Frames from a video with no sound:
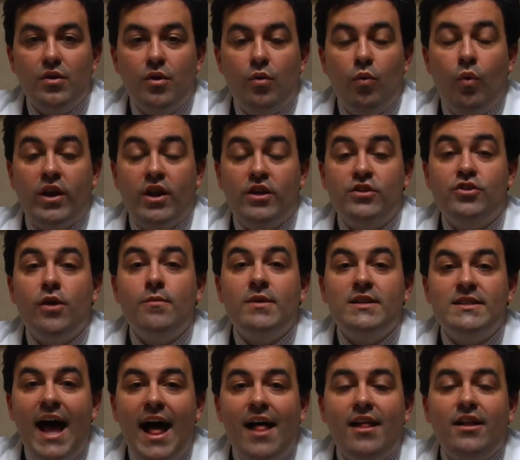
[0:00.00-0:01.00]
When a
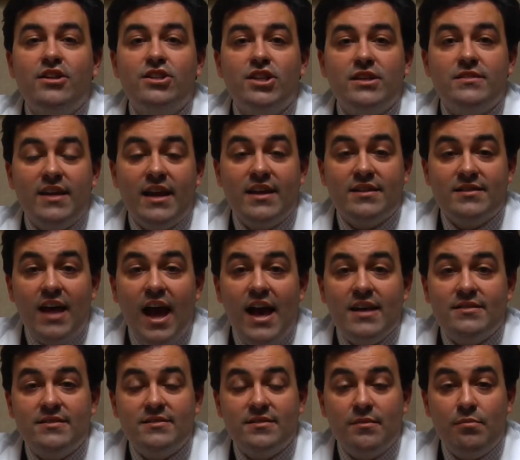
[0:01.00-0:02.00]
dermatologist
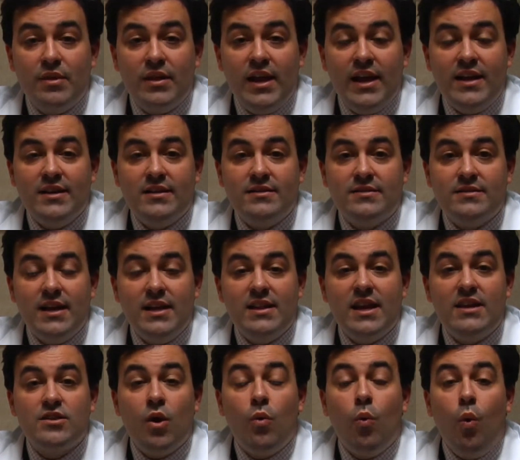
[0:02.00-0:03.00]
excises a malignancy,
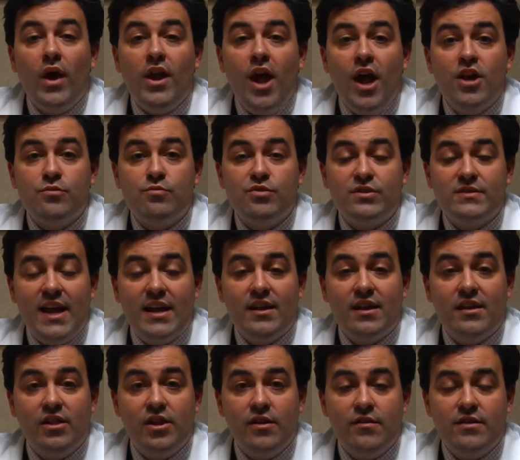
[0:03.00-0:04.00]
there's a 100%
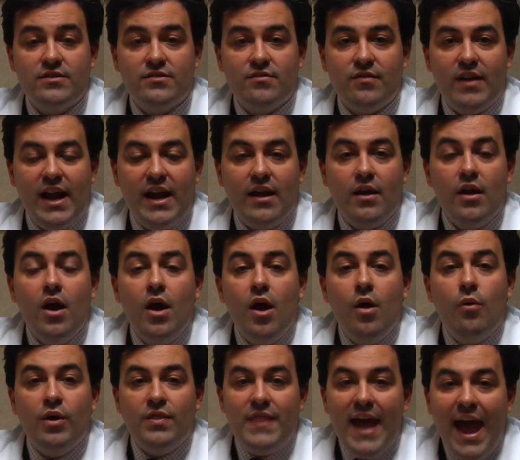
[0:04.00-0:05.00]
clearance rate.
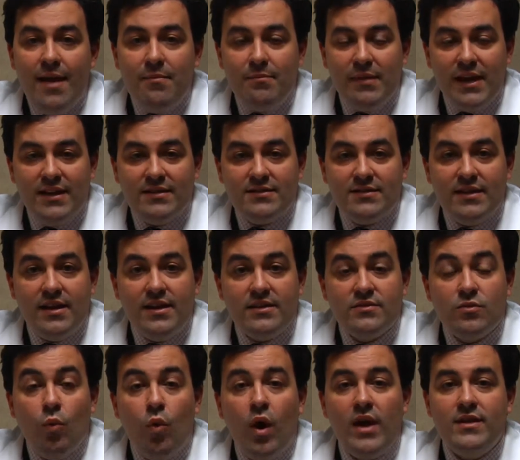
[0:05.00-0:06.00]
What that means is,
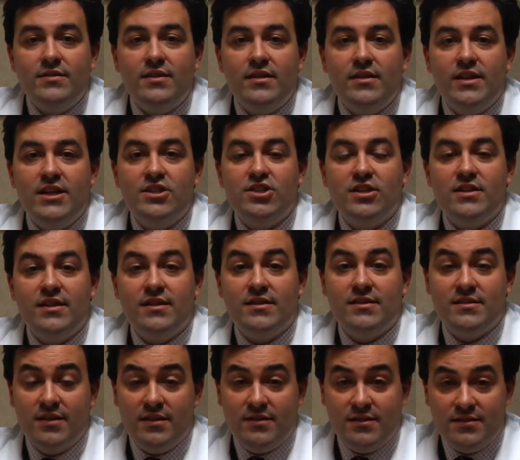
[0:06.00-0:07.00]
once the lesion
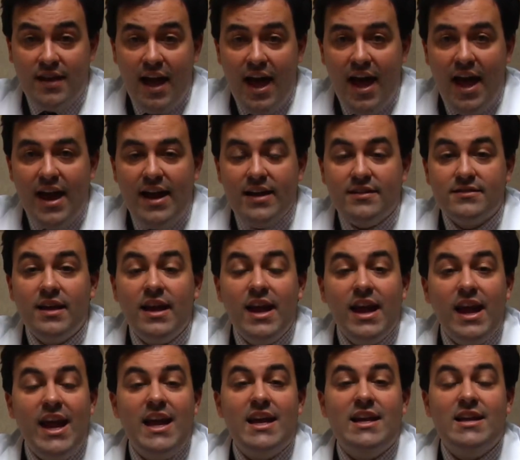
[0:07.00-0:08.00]
is excised,
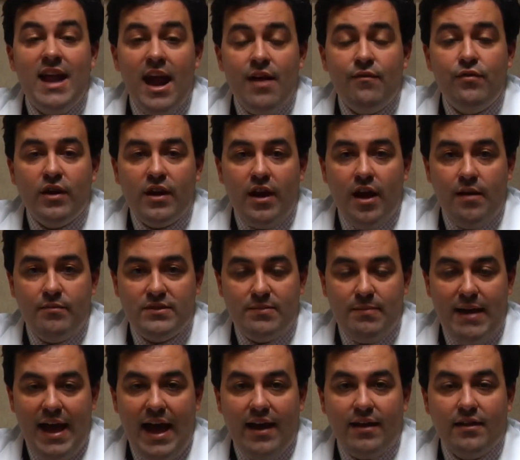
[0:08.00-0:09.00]
it never comes
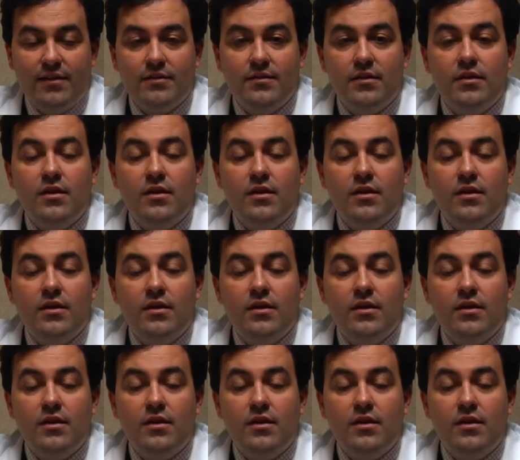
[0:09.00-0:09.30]
back.